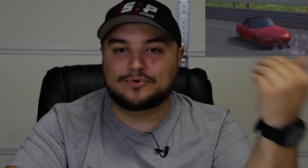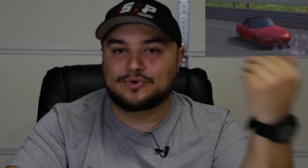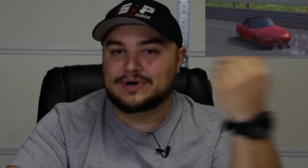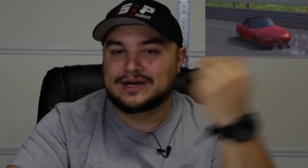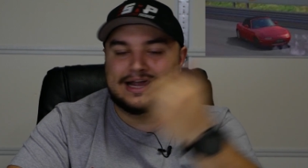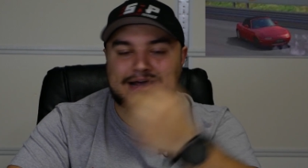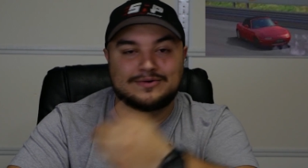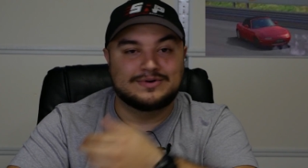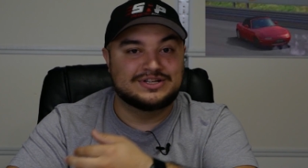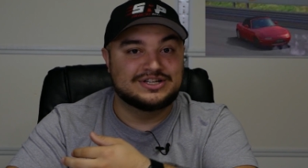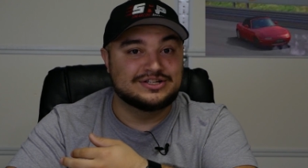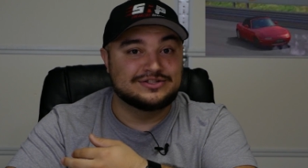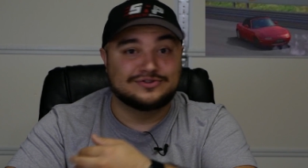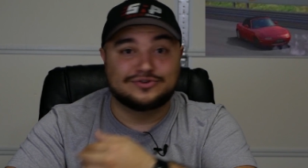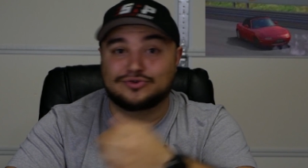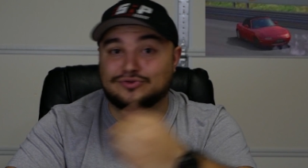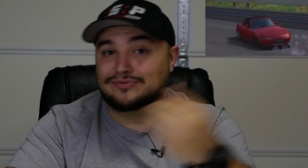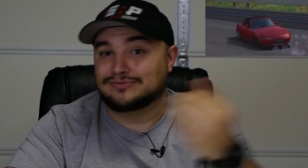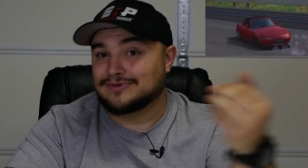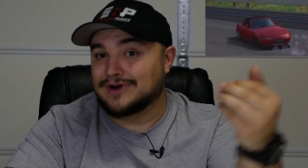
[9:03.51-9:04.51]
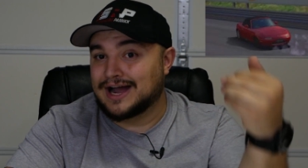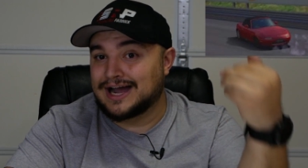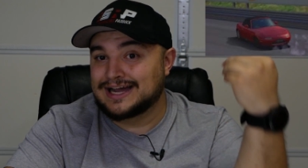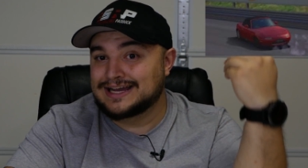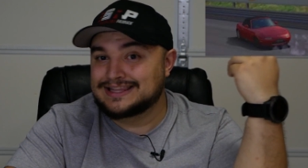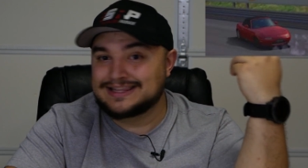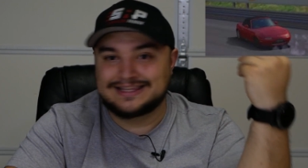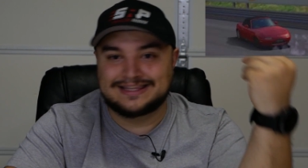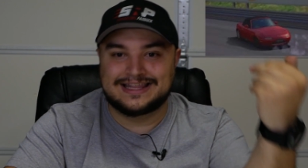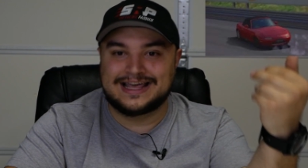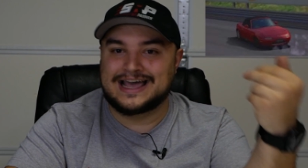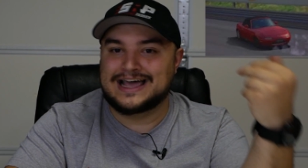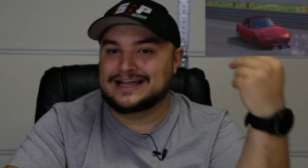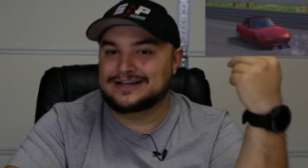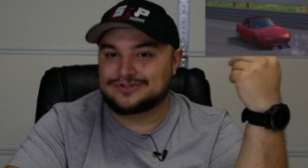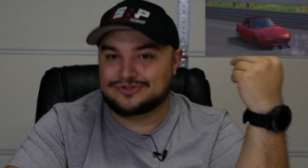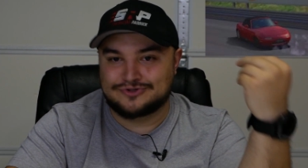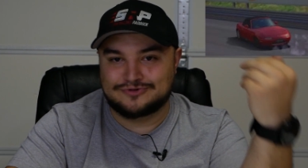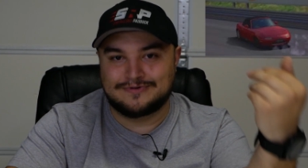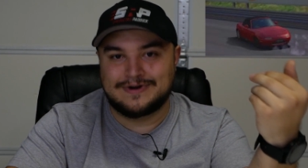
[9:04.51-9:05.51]
point, I would just grind
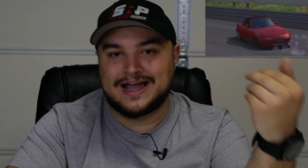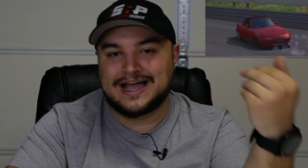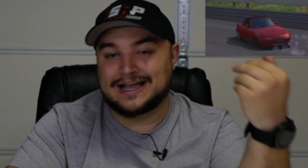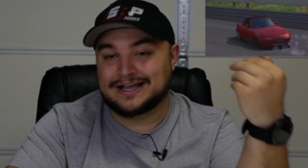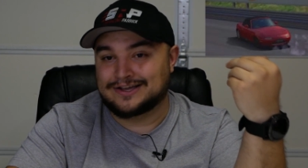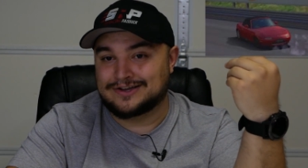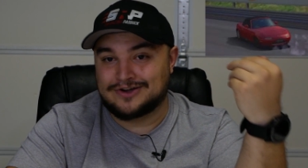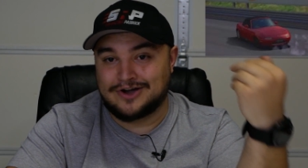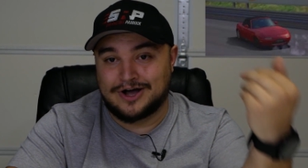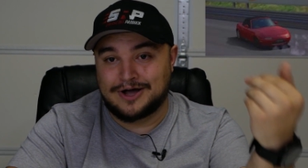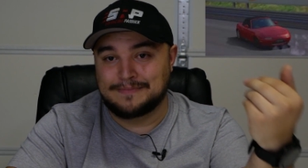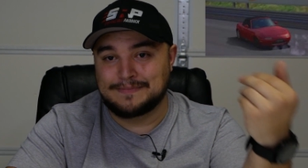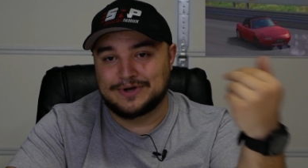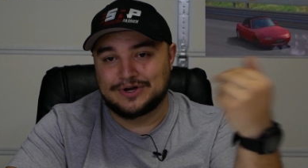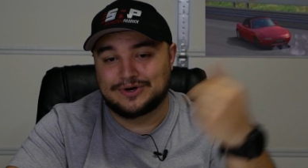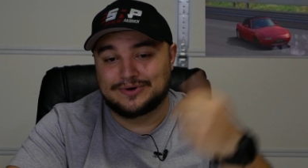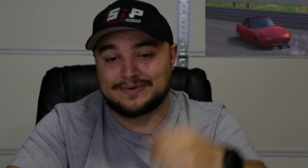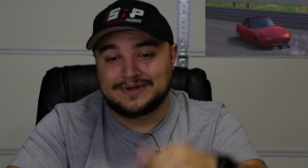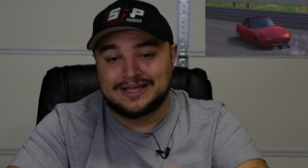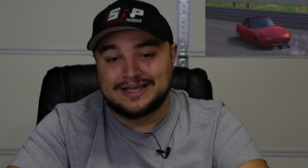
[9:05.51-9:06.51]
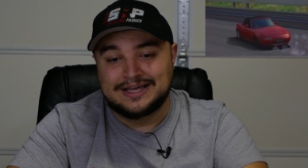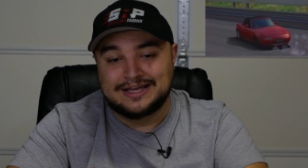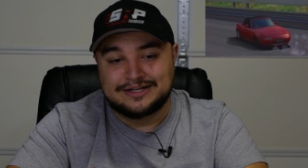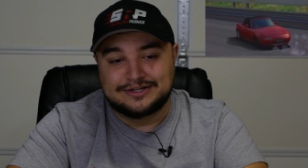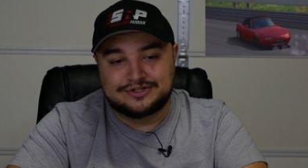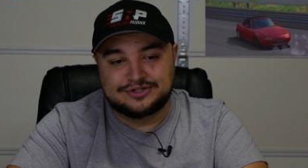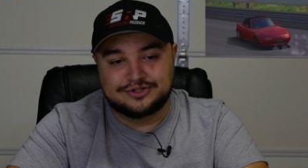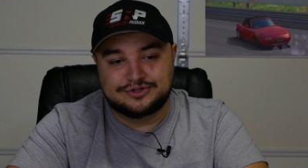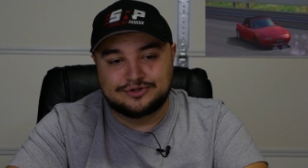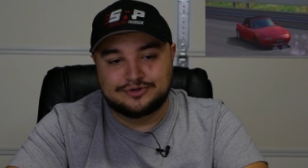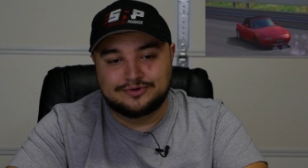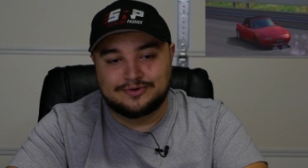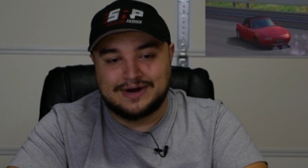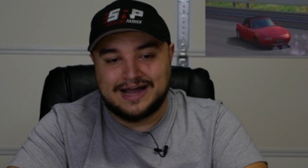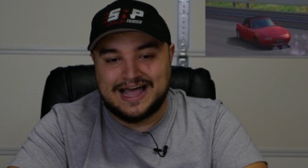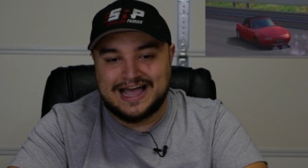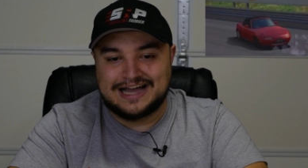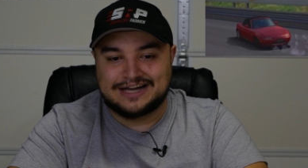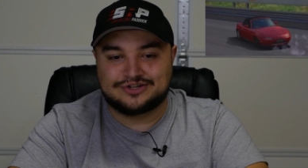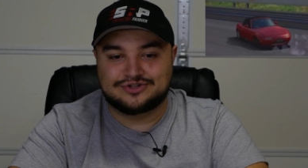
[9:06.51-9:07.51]
that track combo to
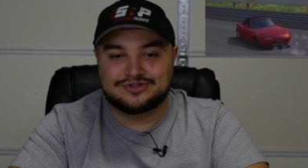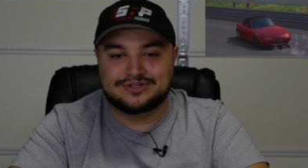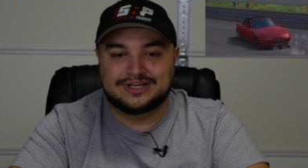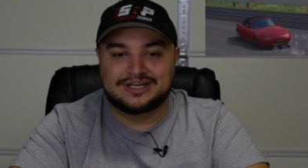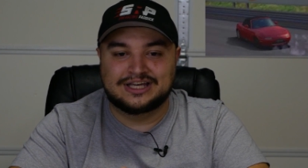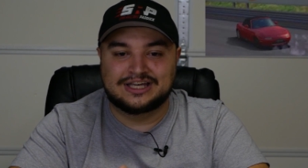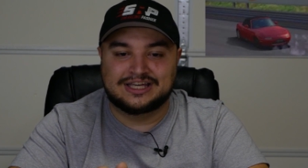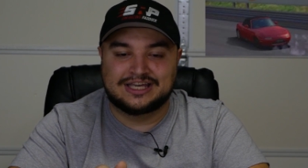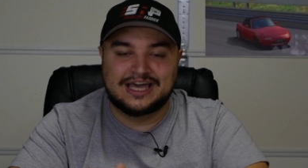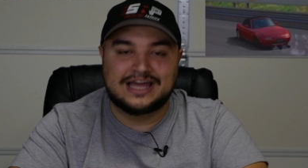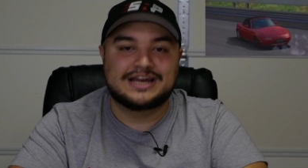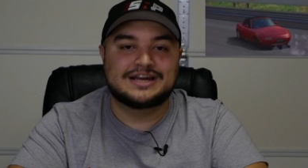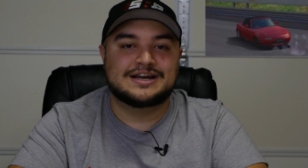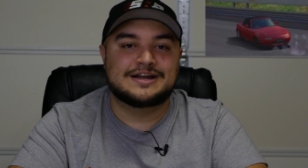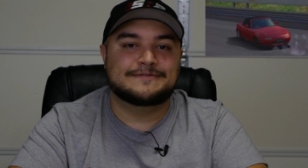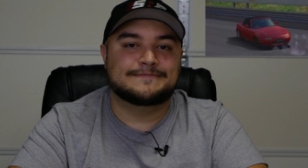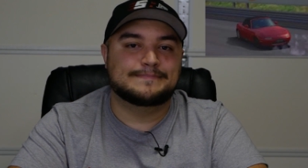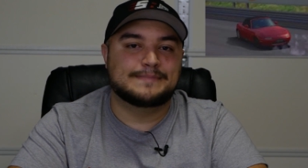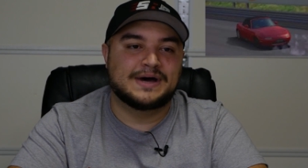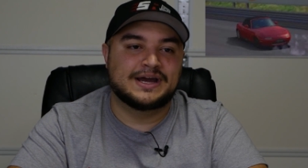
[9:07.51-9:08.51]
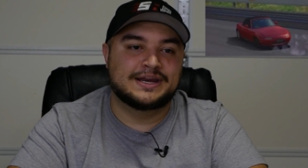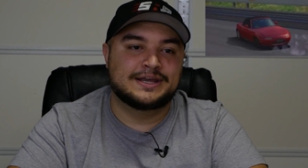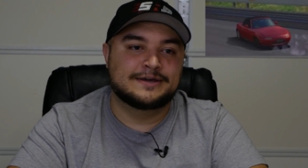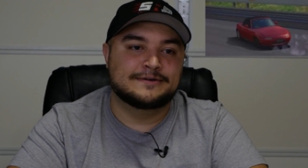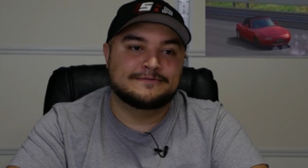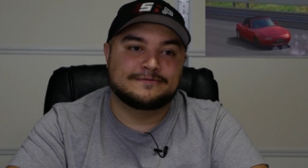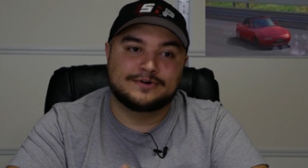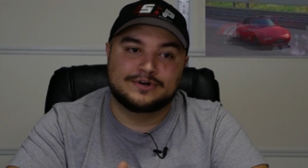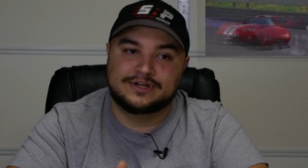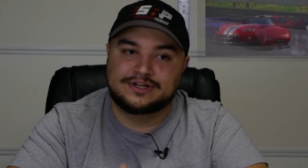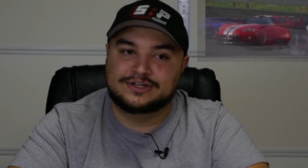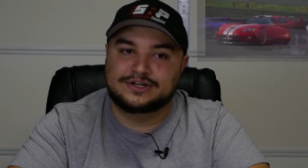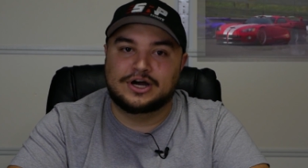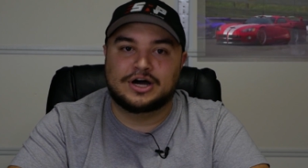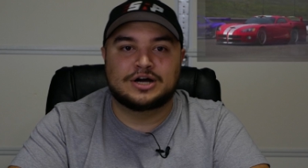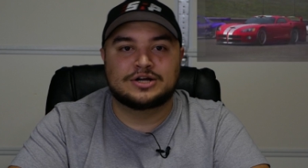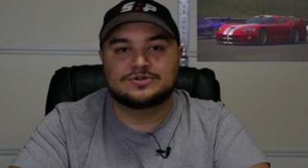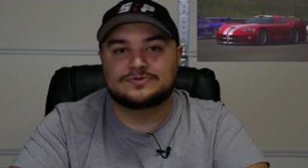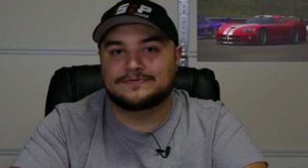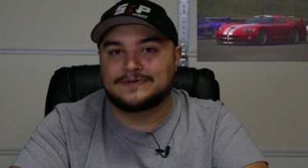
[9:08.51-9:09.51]
actually get enough money for the
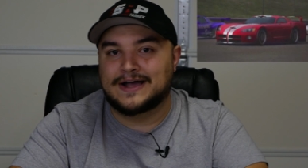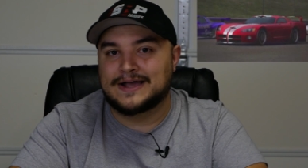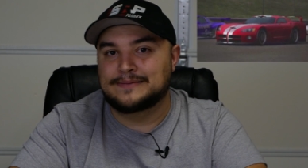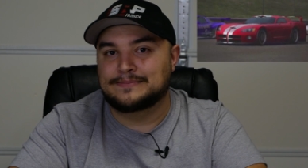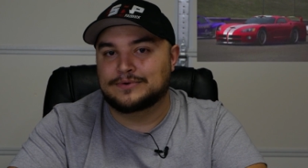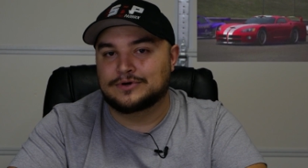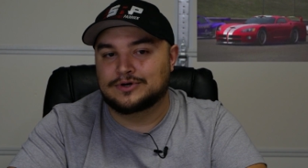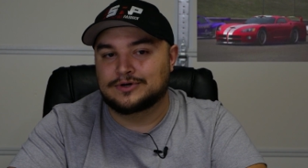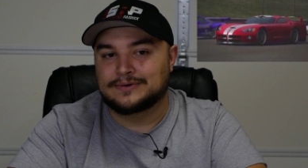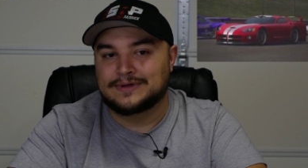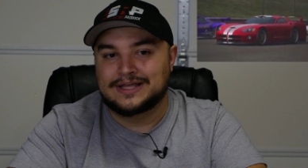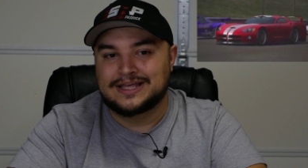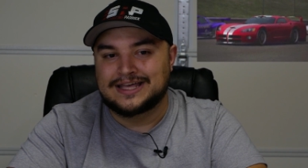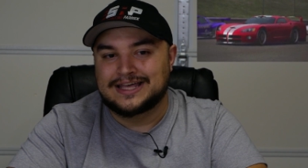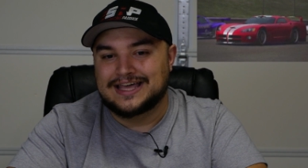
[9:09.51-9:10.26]
Dodge Viper.